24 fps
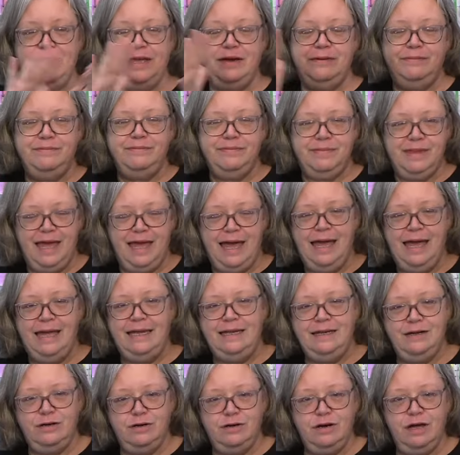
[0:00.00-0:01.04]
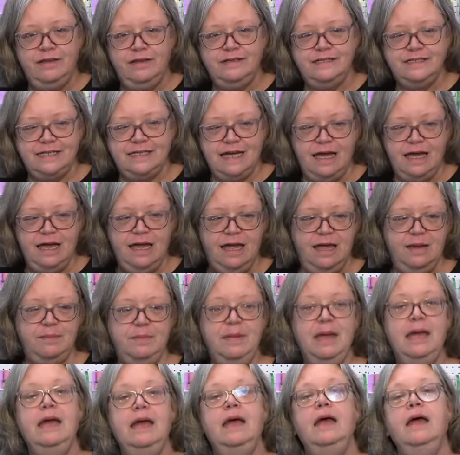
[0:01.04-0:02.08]
Now, I hear it all the
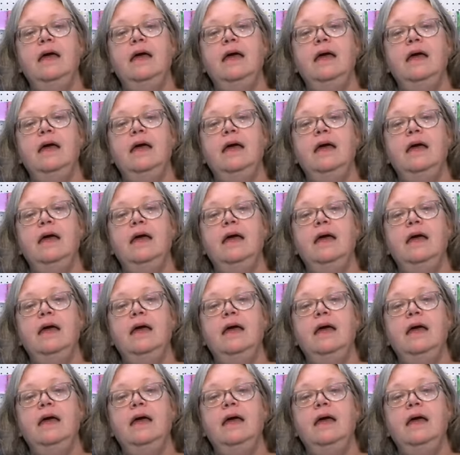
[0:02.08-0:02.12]
time.